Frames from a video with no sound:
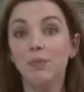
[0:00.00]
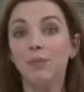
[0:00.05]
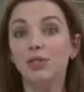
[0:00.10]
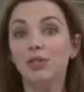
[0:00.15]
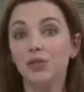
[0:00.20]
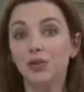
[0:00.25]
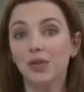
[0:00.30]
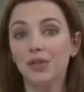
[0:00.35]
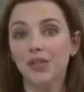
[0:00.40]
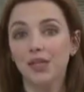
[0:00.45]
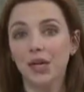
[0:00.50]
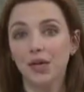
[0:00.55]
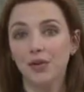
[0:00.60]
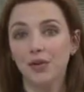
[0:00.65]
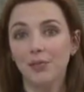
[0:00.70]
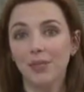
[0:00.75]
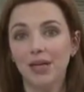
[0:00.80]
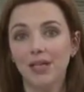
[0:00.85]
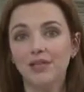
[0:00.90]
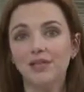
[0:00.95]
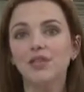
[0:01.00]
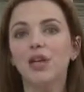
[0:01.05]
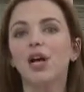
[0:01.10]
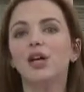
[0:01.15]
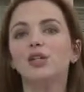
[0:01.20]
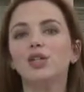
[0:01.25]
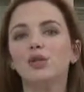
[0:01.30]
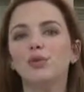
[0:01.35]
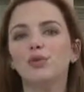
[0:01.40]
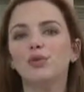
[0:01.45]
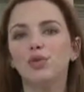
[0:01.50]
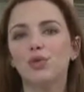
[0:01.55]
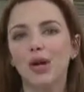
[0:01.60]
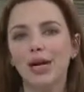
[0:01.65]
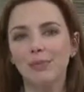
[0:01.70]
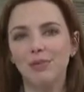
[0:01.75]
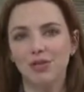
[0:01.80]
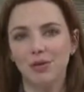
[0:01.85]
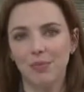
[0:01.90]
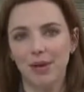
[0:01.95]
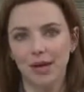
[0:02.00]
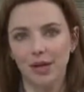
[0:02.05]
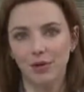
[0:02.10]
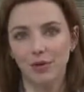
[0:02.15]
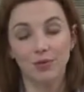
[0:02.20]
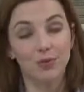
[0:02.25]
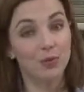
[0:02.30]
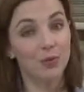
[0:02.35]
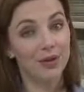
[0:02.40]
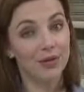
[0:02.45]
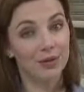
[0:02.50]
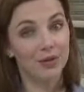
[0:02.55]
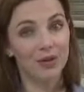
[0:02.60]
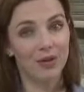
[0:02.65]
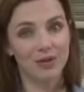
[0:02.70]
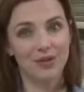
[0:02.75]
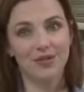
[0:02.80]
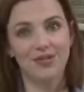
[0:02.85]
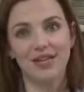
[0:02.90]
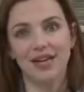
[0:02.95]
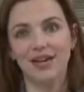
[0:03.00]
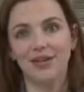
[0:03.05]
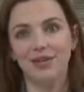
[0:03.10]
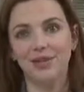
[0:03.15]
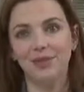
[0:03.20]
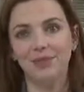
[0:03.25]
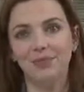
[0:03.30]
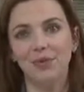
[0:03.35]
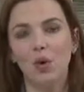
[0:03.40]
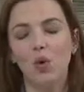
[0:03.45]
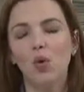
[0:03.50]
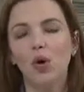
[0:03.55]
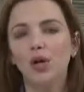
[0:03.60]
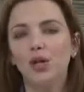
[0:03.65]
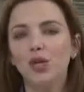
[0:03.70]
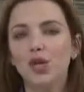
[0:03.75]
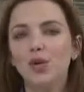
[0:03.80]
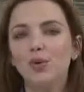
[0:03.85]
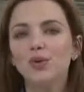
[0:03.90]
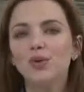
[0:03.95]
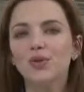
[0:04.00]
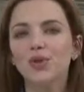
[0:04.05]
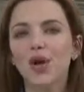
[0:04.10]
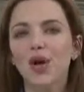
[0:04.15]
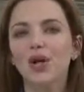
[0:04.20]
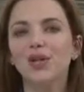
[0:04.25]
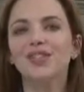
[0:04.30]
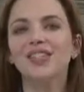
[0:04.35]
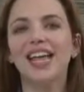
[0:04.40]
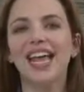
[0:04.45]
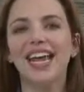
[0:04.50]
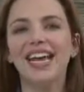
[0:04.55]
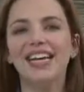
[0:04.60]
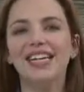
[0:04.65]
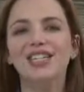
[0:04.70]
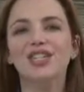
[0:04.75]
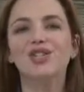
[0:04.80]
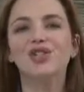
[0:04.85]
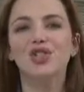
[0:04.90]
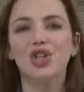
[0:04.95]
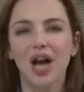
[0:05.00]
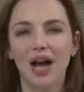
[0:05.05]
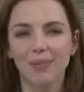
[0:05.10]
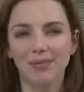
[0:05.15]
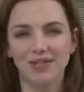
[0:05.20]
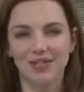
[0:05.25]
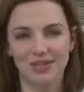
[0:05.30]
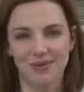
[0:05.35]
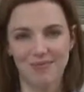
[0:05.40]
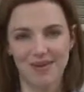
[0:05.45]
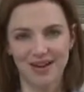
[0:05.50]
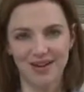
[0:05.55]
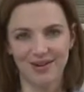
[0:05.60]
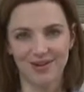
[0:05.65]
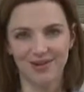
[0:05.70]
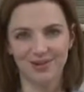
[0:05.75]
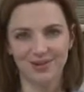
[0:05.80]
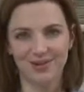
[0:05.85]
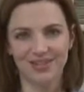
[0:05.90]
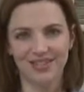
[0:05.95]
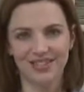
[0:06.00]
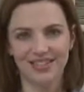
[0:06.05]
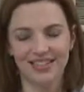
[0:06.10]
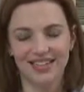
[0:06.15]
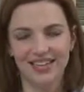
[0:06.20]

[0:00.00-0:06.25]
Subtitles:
But during the other months, I'll use grape tomatoes when they're on sale, or no salt canned chopped tomatoes.